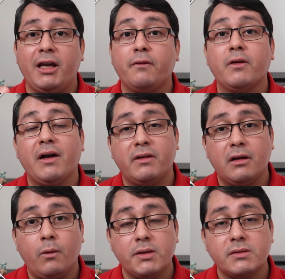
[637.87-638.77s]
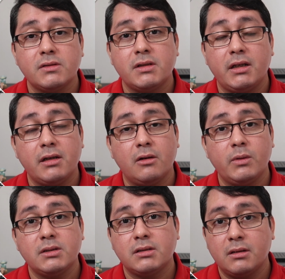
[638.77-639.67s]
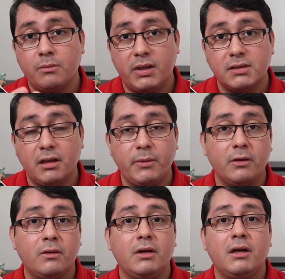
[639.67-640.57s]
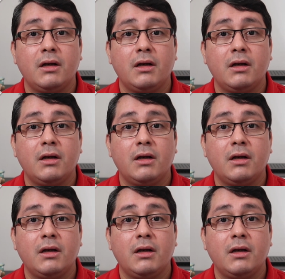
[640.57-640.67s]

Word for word: If you have any questions, any comments, please let me know.